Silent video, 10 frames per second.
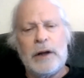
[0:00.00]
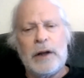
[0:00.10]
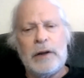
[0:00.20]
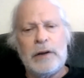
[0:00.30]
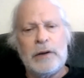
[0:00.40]

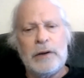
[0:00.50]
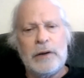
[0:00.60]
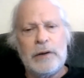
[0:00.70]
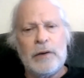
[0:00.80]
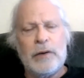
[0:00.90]
and
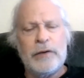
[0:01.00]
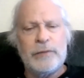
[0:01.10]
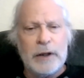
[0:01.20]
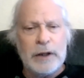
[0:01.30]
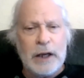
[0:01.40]
all these
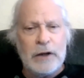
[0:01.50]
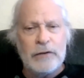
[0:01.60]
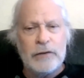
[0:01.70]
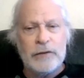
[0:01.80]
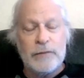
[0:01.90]

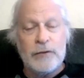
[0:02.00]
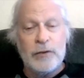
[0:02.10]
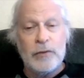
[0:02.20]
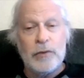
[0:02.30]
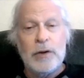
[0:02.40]
medications if
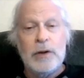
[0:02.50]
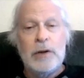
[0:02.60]
you